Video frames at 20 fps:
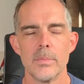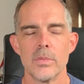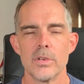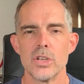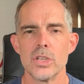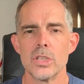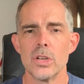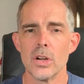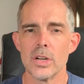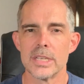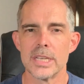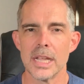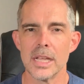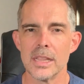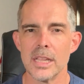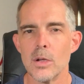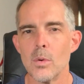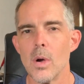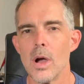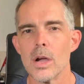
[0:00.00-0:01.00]
Just our
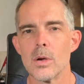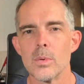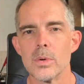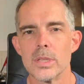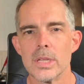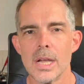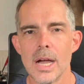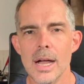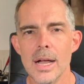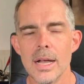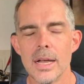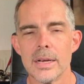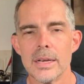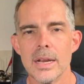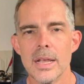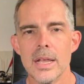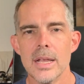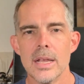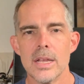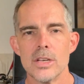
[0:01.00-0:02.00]
daily walk with
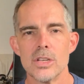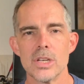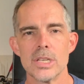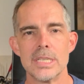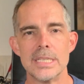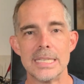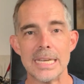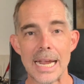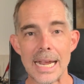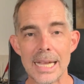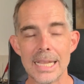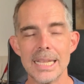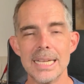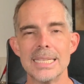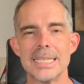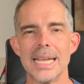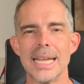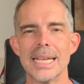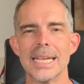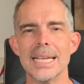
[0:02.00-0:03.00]
God. Just
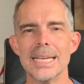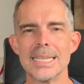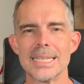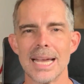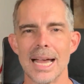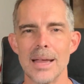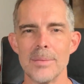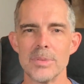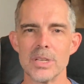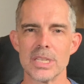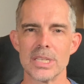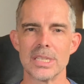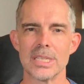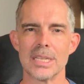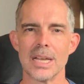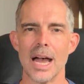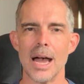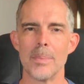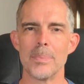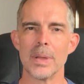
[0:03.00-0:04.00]
daily taking time to
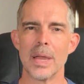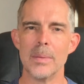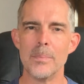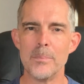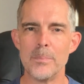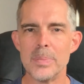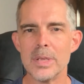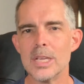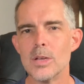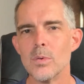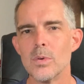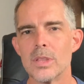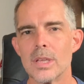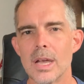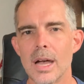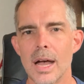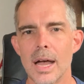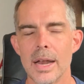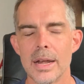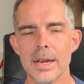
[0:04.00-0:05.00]
stop and be with
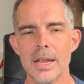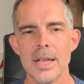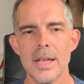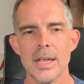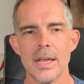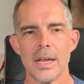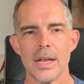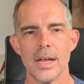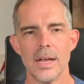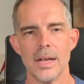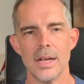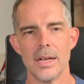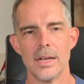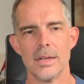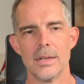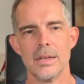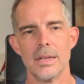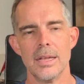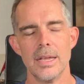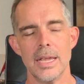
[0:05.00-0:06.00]
God.
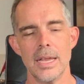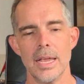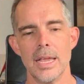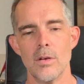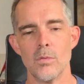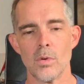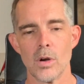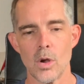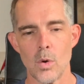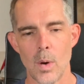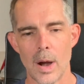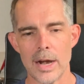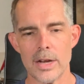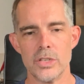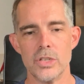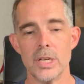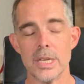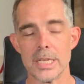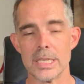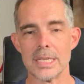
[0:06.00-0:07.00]
It
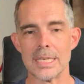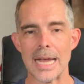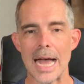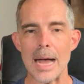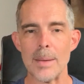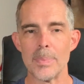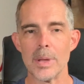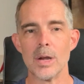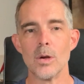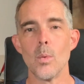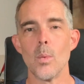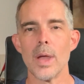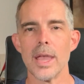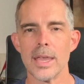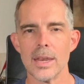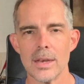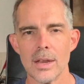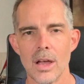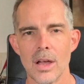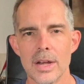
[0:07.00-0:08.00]
requires you to stop and
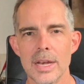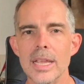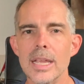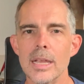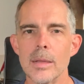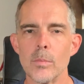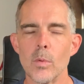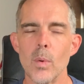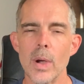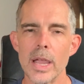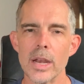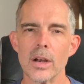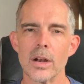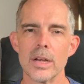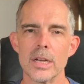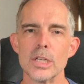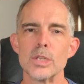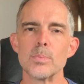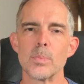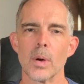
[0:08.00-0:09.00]
wait on Him, wait
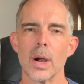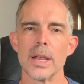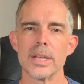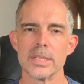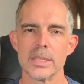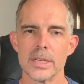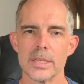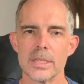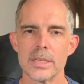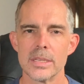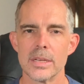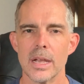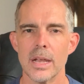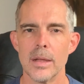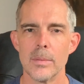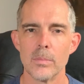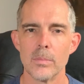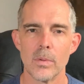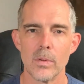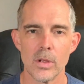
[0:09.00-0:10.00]
on His presence.
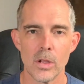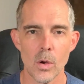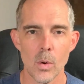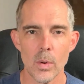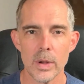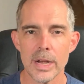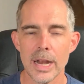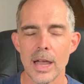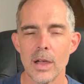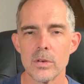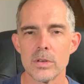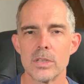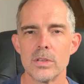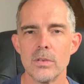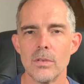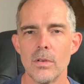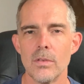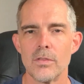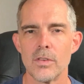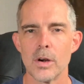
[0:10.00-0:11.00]
Going out
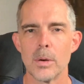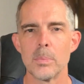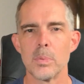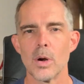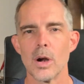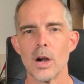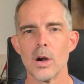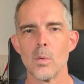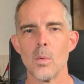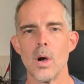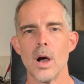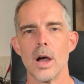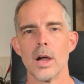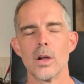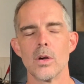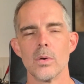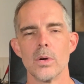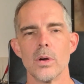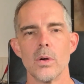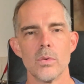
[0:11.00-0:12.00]
for a prayer
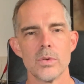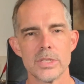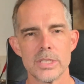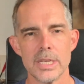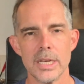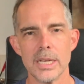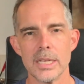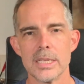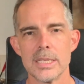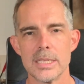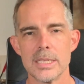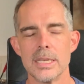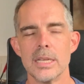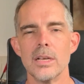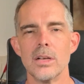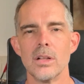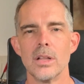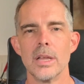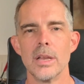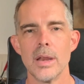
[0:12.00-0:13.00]
walk or sitting
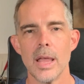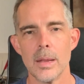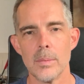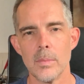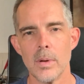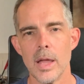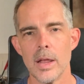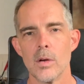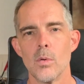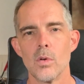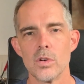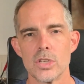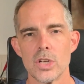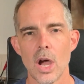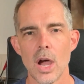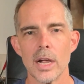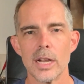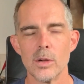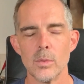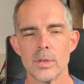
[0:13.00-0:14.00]
still and
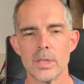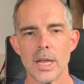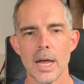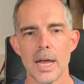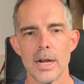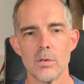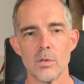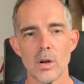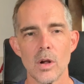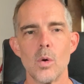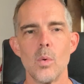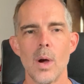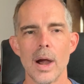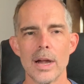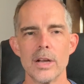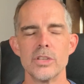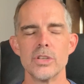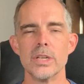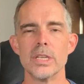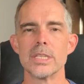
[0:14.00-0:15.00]
talking with God, it
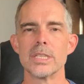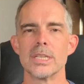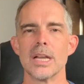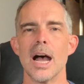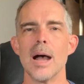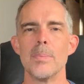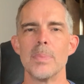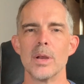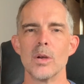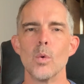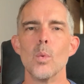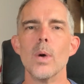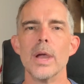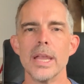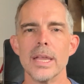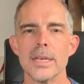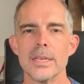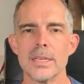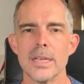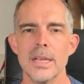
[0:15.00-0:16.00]
requires you to stop and
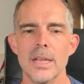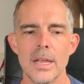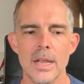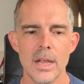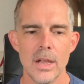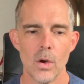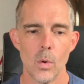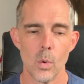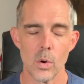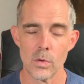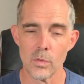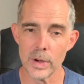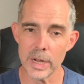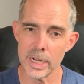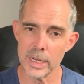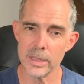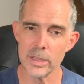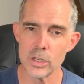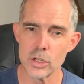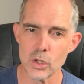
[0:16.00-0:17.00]
wait. Or
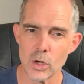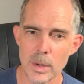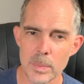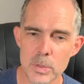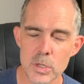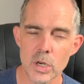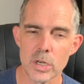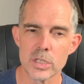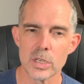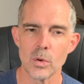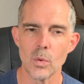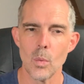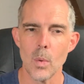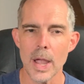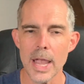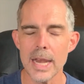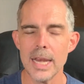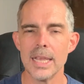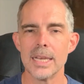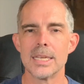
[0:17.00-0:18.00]
reading the Scriptures and
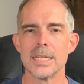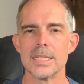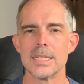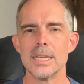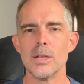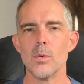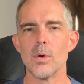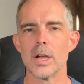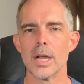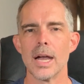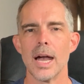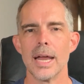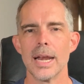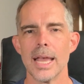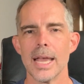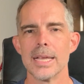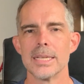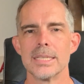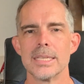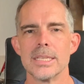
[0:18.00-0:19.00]
waiting to see what
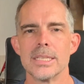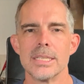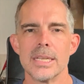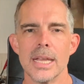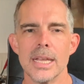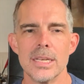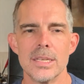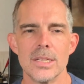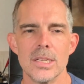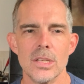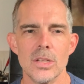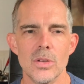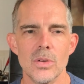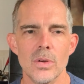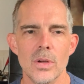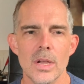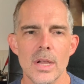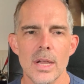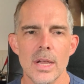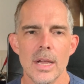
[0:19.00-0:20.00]
God has to say to
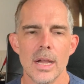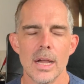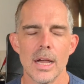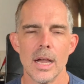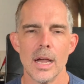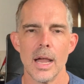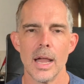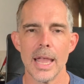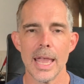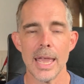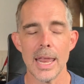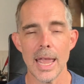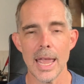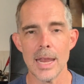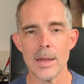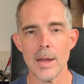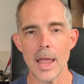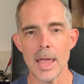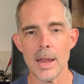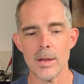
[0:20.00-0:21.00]
you.
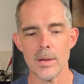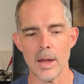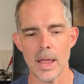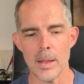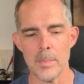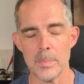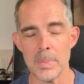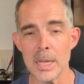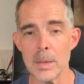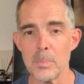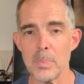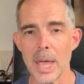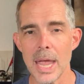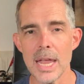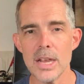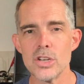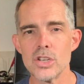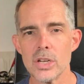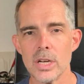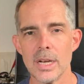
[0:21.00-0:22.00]
And being
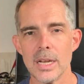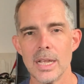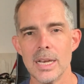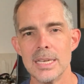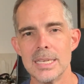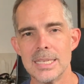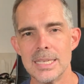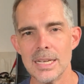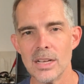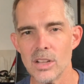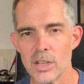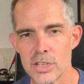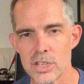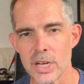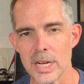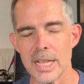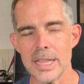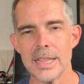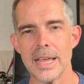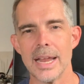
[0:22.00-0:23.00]
patient and
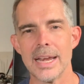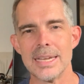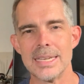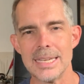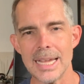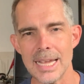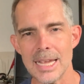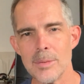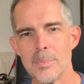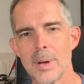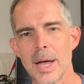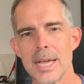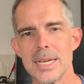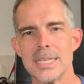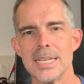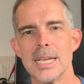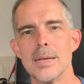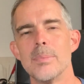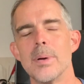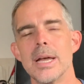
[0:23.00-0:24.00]
diligent in that day by
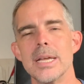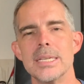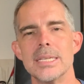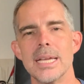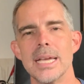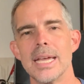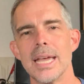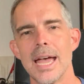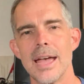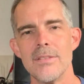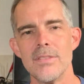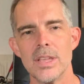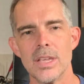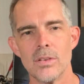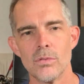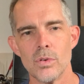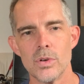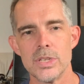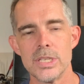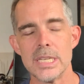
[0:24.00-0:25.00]
day by day,
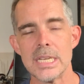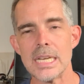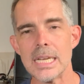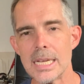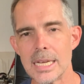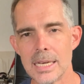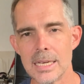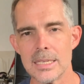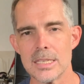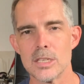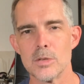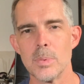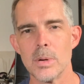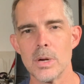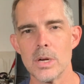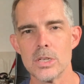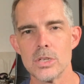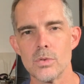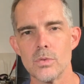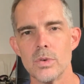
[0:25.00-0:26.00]
having routines,
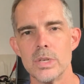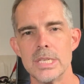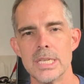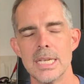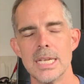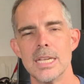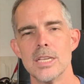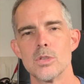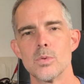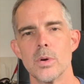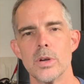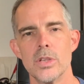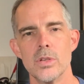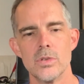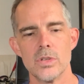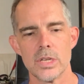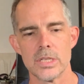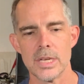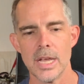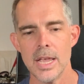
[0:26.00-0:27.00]
spiritual routines, where
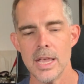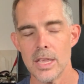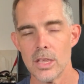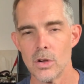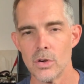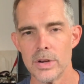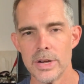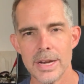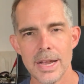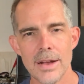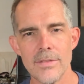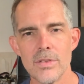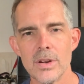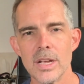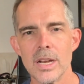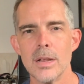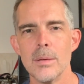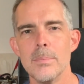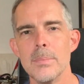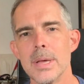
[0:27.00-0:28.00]
you're never
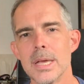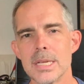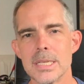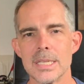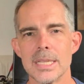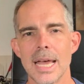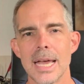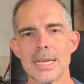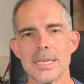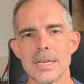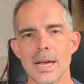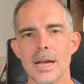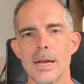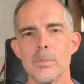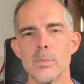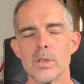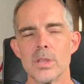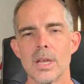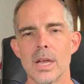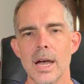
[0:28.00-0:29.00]
going to miss that
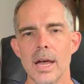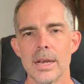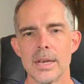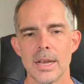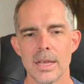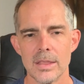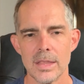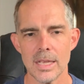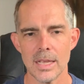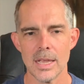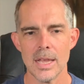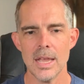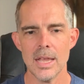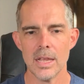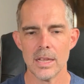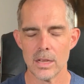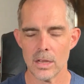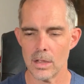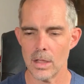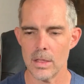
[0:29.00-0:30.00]
time with God. Nothing,
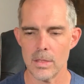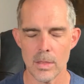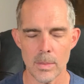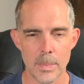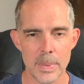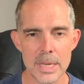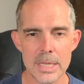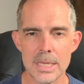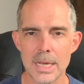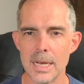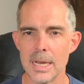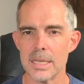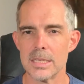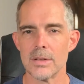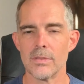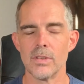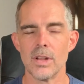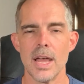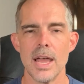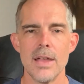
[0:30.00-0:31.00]
the busyness
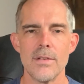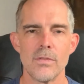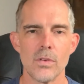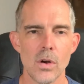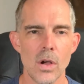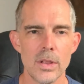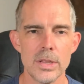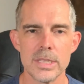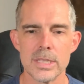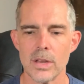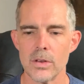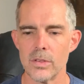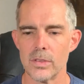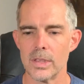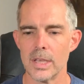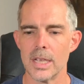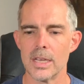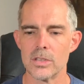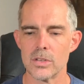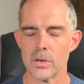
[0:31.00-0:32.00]
of life or all these other
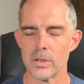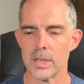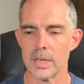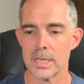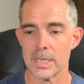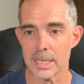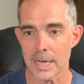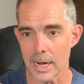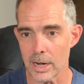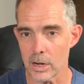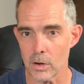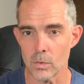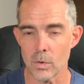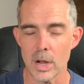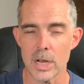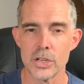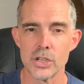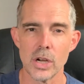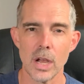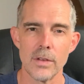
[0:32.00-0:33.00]
things or the desire to
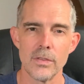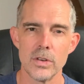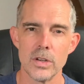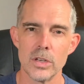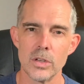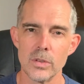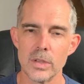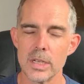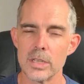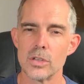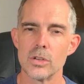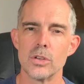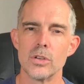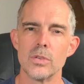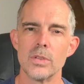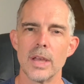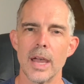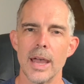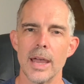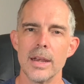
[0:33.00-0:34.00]
rush off and do this or
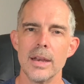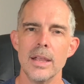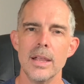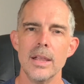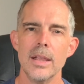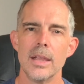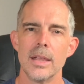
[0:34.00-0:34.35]
do that,